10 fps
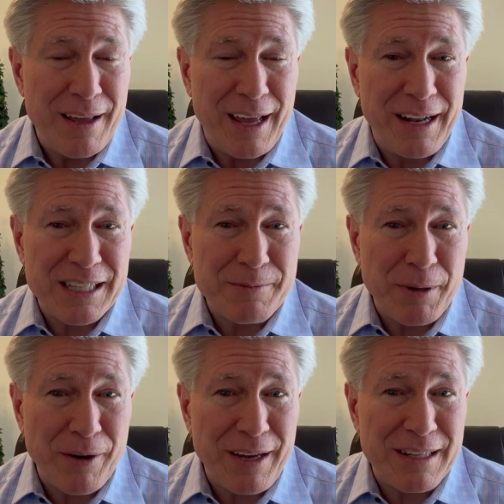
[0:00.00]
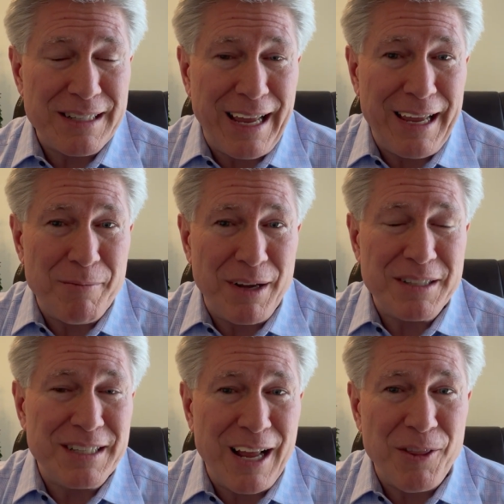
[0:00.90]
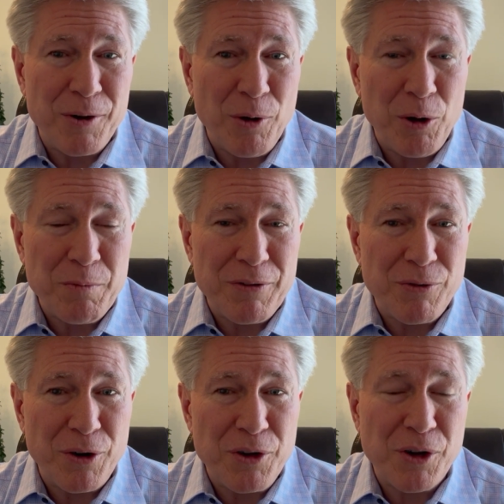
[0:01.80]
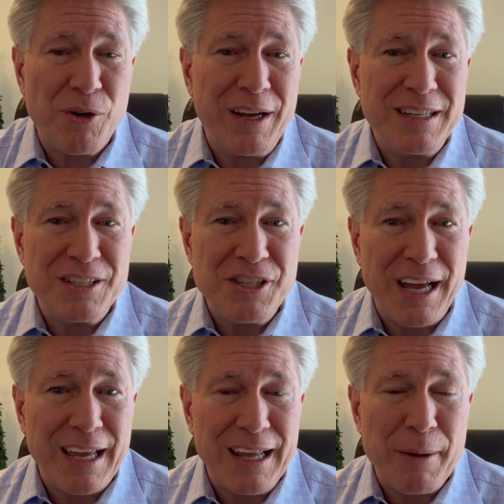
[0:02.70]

and Experian's eight months down the road before you're going to check it,